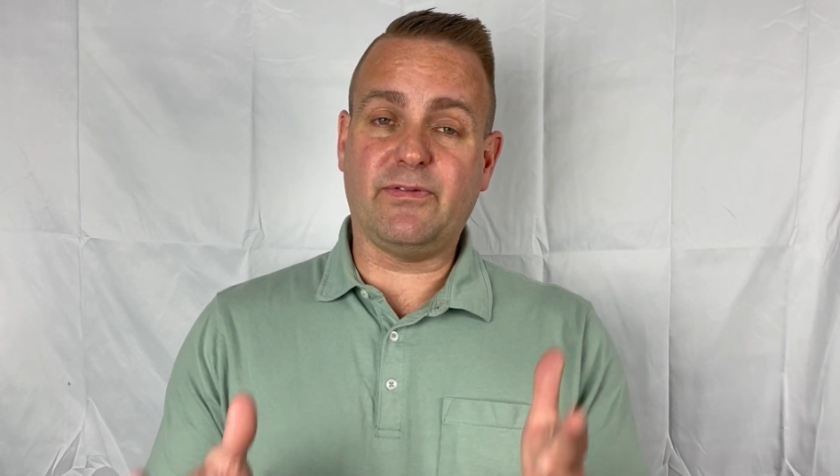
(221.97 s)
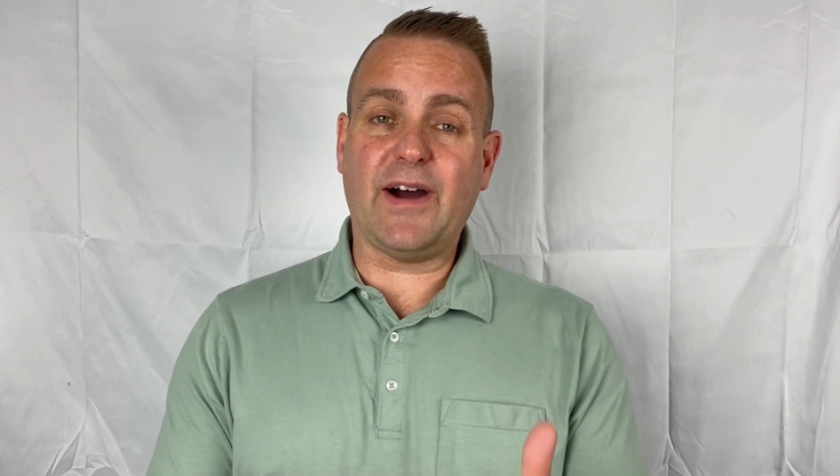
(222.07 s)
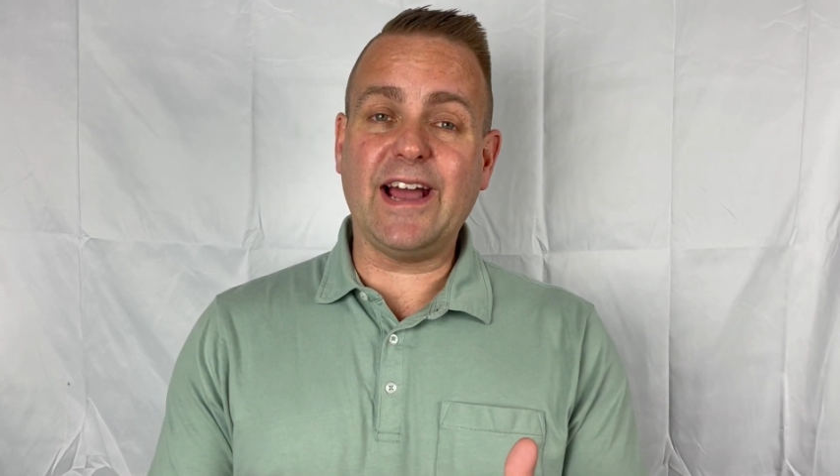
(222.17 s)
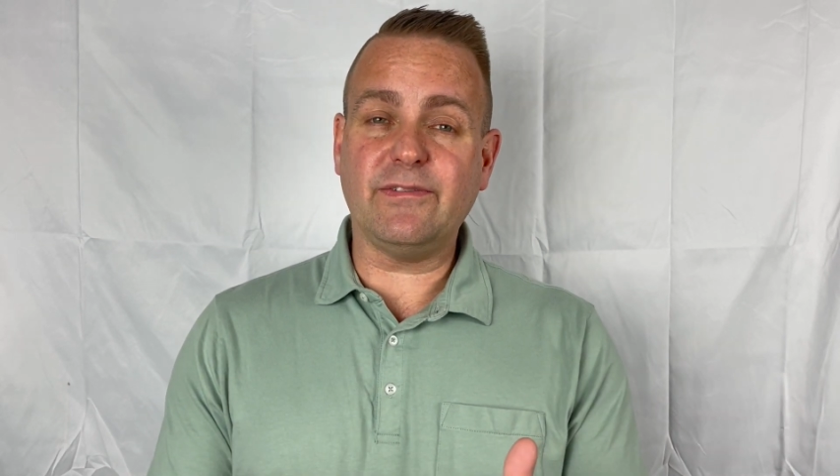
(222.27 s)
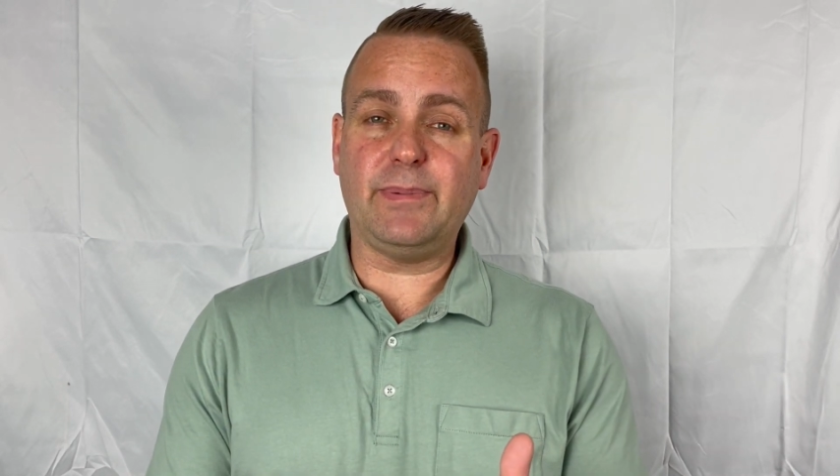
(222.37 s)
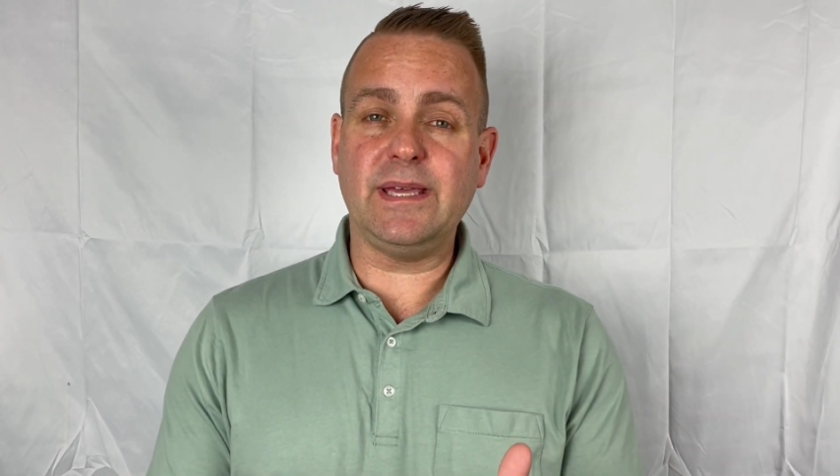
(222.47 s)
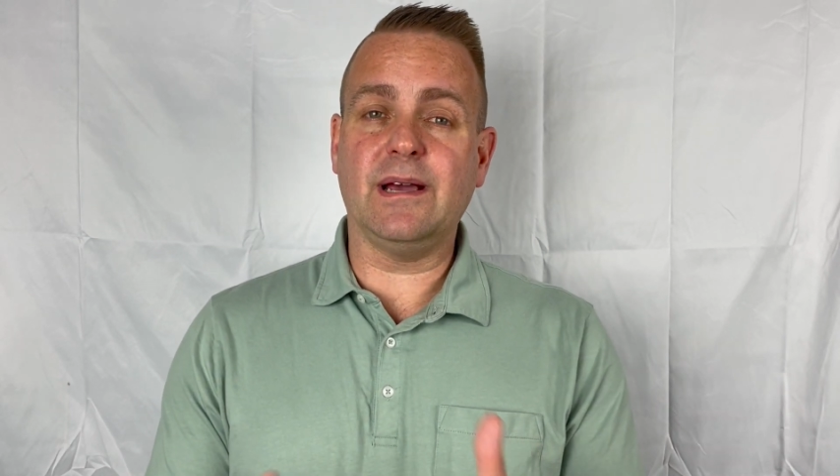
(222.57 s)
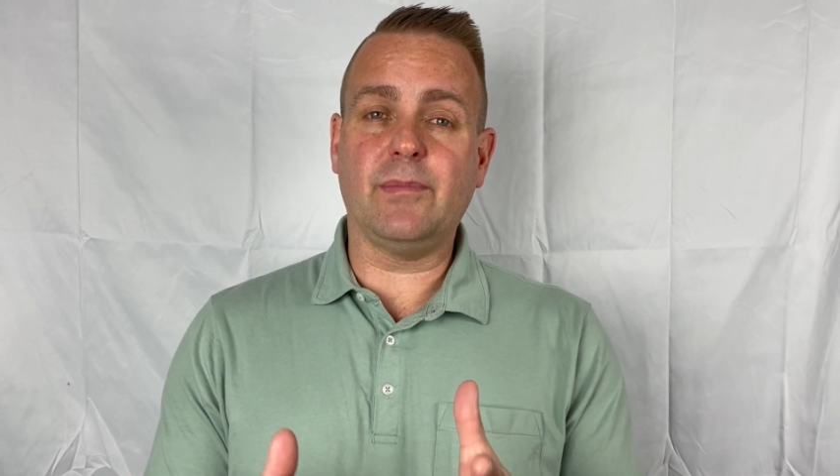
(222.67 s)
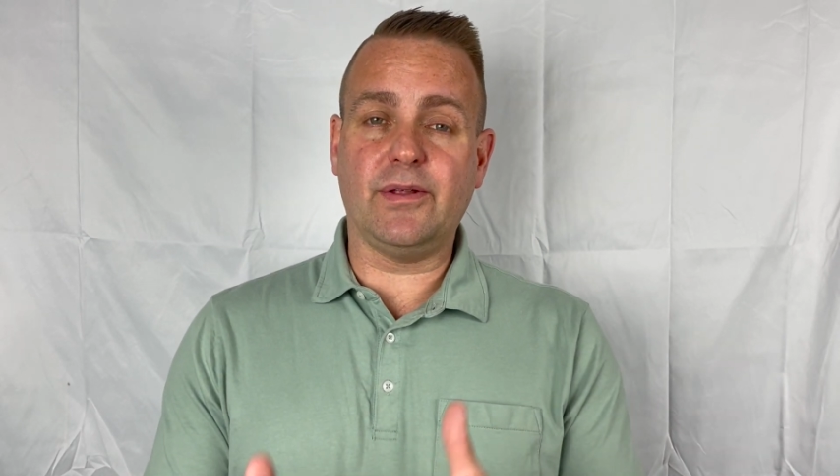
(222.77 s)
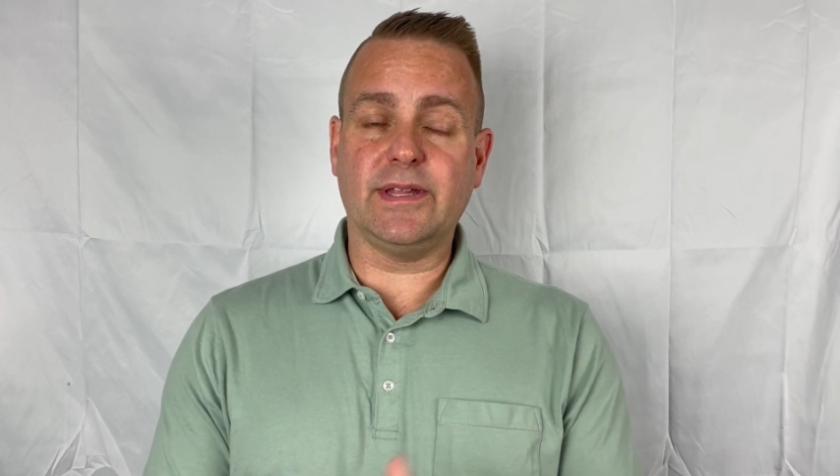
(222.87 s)
5
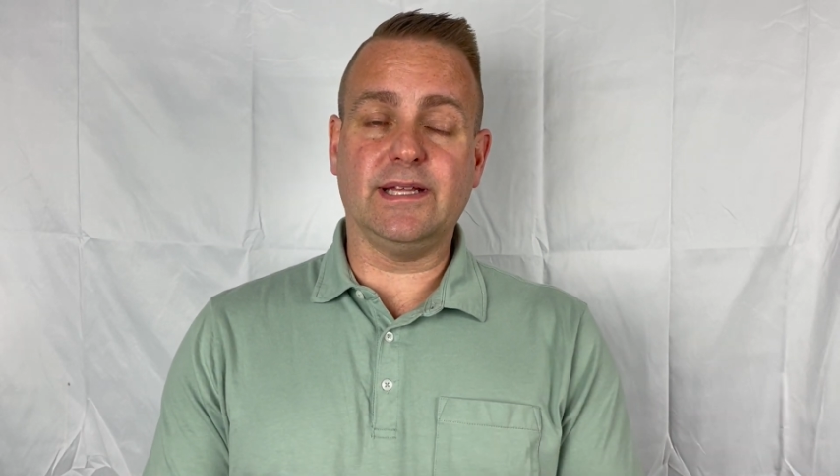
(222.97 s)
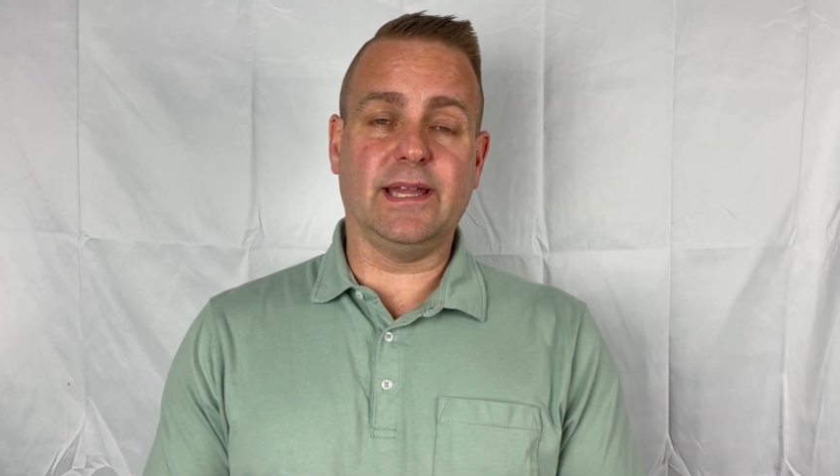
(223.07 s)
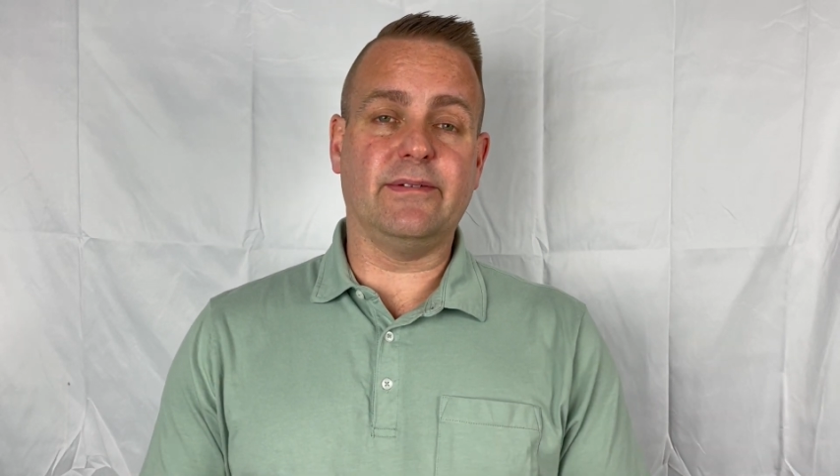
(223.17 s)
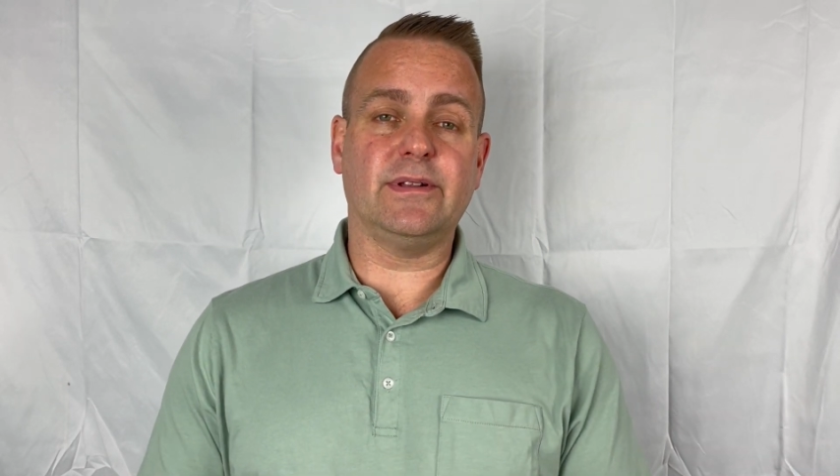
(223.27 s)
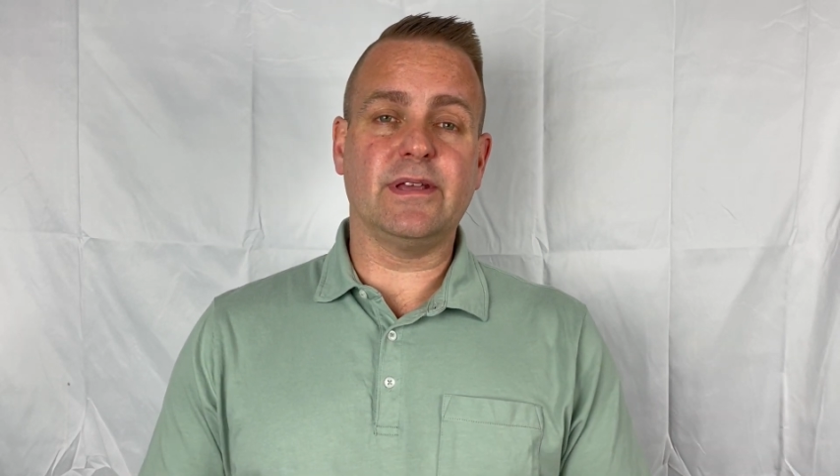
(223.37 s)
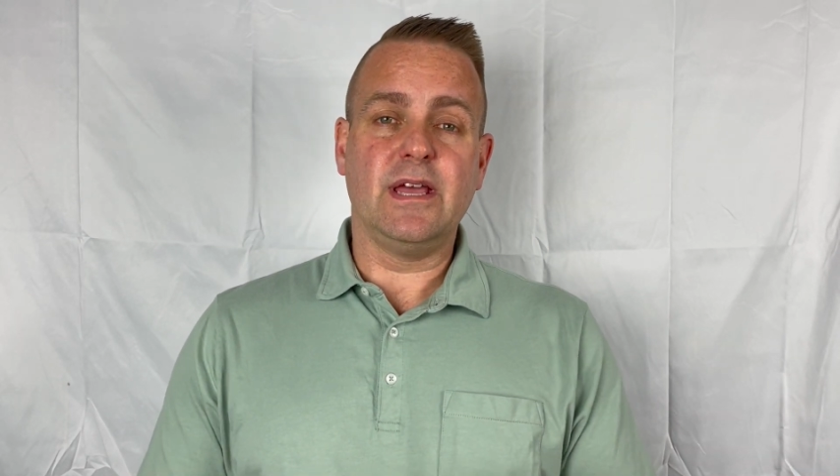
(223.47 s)
p.m. on the 11th.